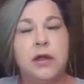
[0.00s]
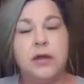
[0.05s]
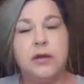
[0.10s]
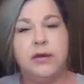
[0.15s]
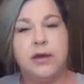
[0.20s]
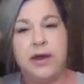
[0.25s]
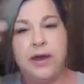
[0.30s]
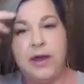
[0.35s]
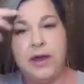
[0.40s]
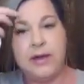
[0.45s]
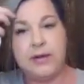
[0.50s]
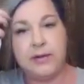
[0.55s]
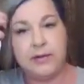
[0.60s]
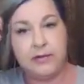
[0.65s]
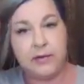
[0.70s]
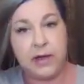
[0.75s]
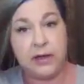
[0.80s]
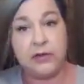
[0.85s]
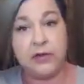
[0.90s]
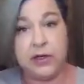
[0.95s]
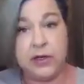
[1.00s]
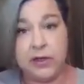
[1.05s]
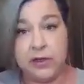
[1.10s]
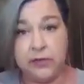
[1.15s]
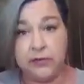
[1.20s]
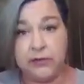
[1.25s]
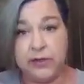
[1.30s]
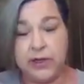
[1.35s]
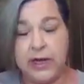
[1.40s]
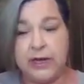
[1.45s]
Okay, I try to
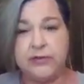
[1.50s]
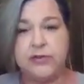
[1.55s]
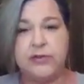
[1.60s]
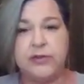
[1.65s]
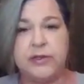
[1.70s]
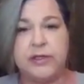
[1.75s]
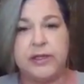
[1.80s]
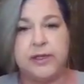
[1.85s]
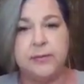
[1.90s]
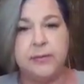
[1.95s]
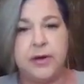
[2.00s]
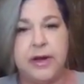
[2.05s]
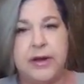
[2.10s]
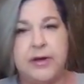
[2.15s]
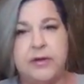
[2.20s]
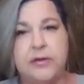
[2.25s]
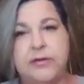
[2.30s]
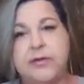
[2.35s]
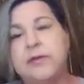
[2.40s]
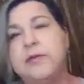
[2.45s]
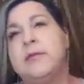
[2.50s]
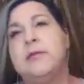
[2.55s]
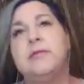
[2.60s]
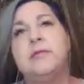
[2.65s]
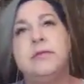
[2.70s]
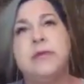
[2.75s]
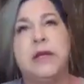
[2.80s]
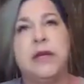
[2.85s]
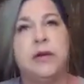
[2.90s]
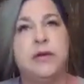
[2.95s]
go for natural looking brows.
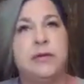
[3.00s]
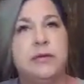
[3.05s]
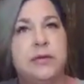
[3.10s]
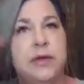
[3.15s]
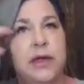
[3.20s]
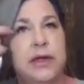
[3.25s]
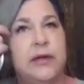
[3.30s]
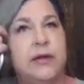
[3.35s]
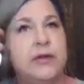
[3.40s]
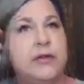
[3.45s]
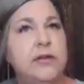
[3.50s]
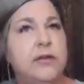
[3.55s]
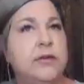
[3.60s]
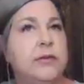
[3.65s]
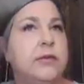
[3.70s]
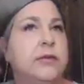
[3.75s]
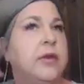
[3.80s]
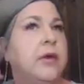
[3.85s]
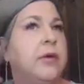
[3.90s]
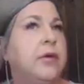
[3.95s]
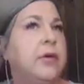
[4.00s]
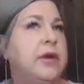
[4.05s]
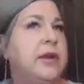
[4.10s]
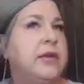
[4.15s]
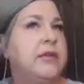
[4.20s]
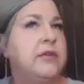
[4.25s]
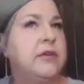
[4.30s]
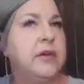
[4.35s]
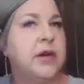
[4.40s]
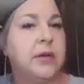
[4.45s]
You know, I could do the whole
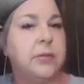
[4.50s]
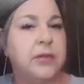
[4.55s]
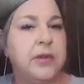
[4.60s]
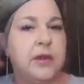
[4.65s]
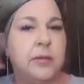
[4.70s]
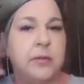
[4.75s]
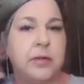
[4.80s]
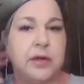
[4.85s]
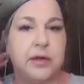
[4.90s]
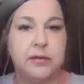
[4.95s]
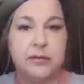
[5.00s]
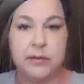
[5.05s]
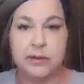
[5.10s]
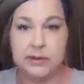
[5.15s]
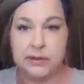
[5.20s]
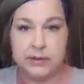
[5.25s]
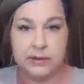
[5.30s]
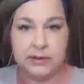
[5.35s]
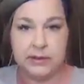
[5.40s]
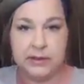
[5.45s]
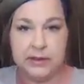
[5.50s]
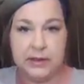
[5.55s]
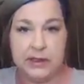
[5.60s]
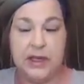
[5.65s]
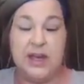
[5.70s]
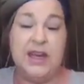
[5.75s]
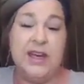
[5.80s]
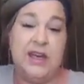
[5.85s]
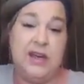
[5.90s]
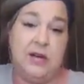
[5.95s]
Instagram thing, but
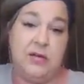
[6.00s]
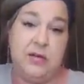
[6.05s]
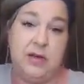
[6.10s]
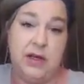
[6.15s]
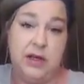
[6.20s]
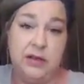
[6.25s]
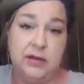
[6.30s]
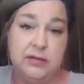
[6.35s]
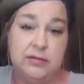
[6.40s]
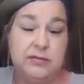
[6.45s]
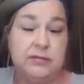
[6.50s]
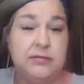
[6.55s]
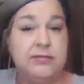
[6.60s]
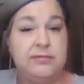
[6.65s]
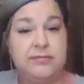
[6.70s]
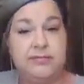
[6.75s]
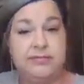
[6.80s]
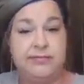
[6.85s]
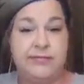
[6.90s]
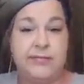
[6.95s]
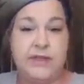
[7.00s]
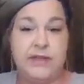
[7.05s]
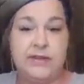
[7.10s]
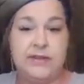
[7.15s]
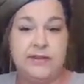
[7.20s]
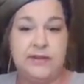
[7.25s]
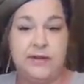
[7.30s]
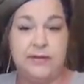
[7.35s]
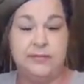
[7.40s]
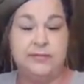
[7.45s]
I don't want it.
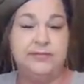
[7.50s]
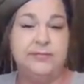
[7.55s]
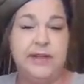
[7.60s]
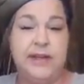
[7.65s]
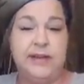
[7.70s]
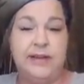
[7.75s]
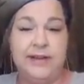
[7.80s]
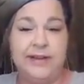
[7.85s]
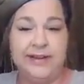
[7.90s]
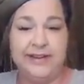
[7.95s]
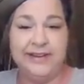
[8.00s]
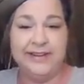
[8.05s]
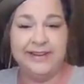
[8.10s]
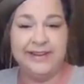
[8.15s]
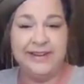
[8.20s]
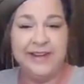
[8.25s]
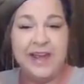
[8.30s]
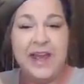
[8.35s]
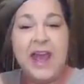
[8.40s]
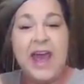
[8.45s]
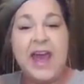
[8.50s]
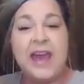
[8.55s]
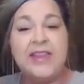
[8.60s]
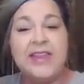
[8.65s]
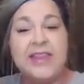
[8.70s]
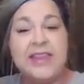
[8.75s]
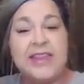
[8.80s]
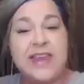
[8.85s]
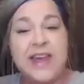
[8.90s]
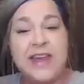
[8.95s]
So,
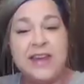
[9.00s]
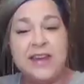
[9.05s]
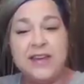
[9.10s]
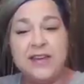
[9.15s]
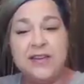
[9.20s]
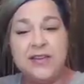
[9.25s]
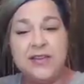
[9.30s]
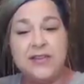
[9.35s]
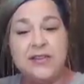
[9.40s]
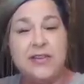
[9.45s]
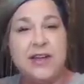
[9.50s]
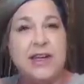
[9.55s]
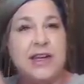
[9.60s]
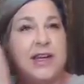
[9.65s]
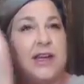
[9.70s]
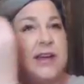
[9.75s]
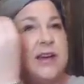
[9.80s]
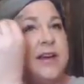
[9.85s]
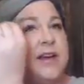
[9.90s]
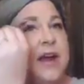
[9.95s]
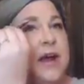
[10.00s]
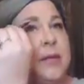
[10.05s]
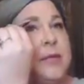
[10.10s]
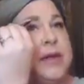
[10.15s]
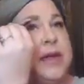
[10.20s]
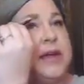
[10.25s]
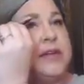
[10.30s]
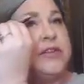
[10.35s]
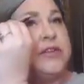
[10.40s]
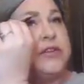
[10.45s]
and thank you, Serena. I'm
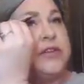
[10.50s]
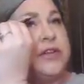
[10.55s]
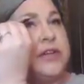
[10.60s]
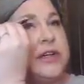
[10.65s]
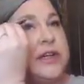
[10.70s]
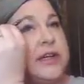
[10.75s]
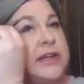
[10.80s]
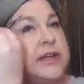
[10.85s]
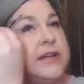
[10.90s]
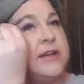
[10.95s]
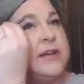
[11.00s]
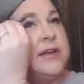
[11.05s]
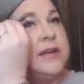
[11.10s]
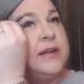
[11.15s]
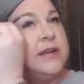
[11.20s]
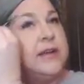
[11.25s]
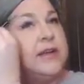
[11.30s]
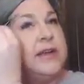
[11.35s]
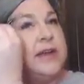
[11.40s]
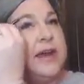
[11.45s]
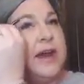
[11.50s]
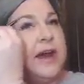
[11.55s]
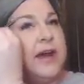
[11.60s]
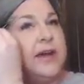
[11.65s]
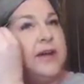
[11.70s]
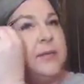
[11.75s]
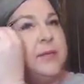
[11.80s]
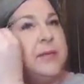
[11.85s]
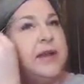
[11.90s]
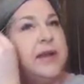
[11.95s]
glad you're good. And yeah,
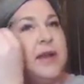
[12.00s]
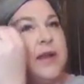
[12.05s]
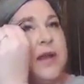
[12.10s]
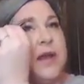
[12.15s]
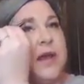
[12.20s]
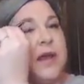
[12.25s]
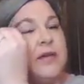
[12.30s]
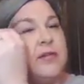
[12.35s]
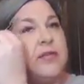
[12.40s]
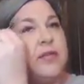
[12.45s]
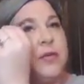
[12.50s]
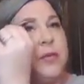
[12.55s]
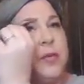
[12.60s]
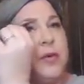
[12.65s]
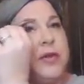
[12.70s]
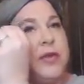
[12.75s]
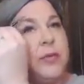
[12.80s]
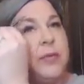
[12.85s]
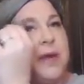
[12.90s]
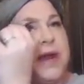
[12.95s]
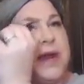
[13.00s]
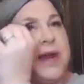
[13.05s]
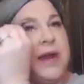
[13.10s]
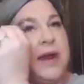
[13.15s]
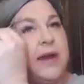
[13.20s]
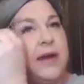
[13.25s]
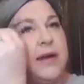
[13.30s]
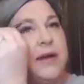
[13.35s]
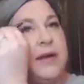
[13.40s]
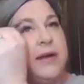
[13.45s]
I'm in love with my
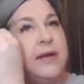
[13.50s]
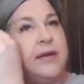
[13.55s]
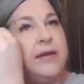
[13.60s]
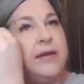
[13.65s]
hair.